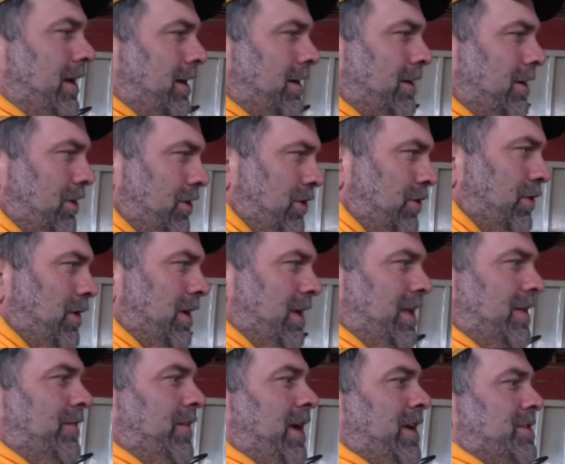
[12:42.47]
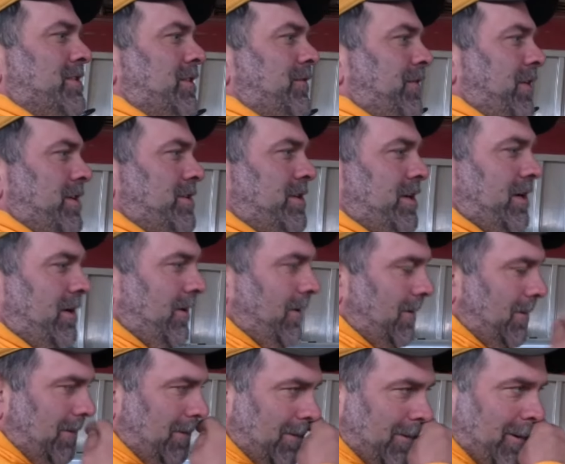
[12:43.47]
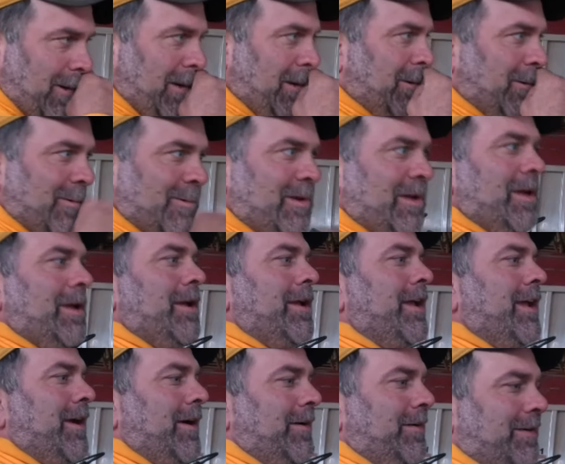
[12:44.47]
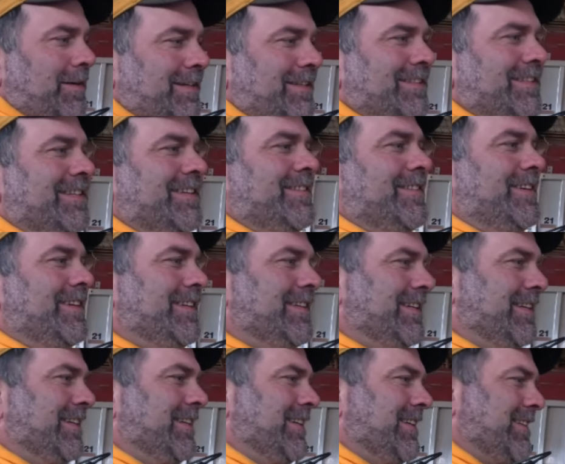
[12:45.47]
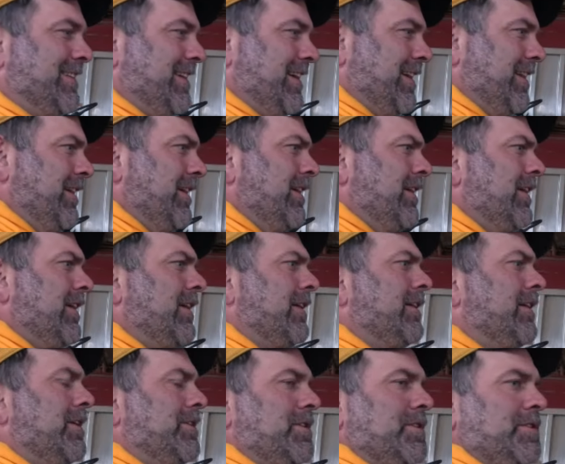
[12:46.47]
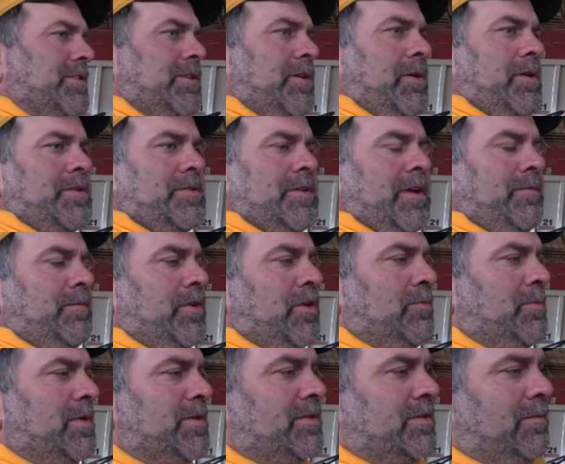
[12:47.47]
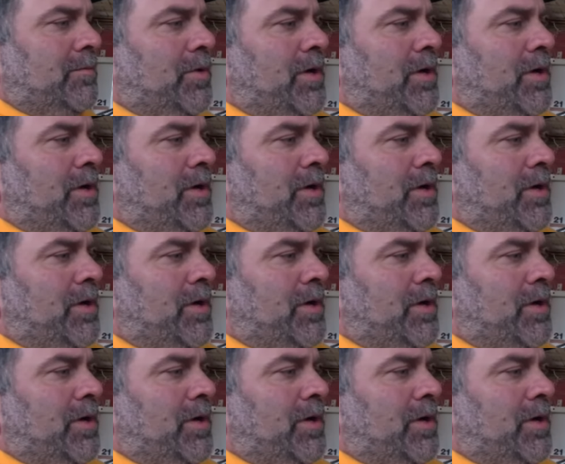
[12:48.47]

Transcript: Yeah, and you didn't even catch the fish. It caught no, you. It caught me. Yeah, yeah, yeah. I get that huh, I just noticed something. You're missing a